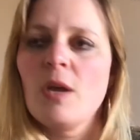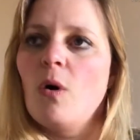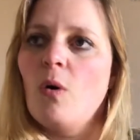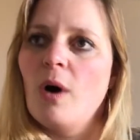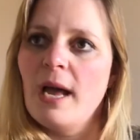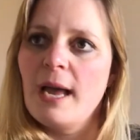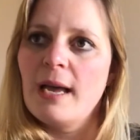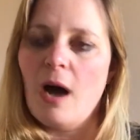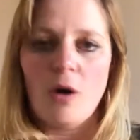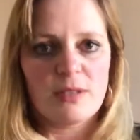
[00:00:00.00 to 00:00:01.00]
Or
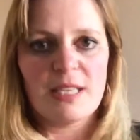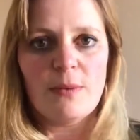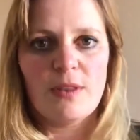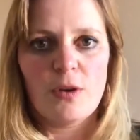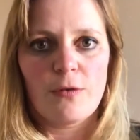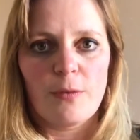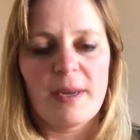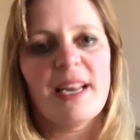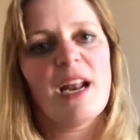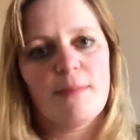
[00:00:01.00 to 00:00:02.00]
I'll sit with you for a minute
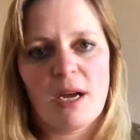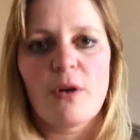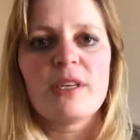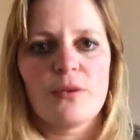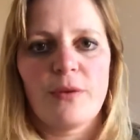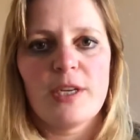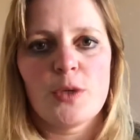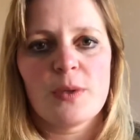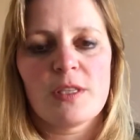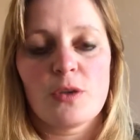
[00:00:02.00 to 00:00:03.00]
and I'm going to read you
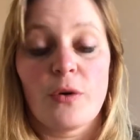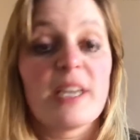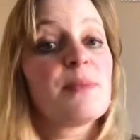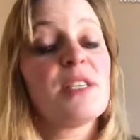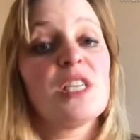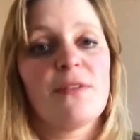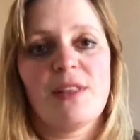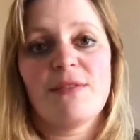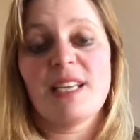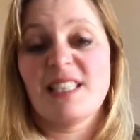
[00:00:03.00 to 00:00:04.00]
a story, especially if they've done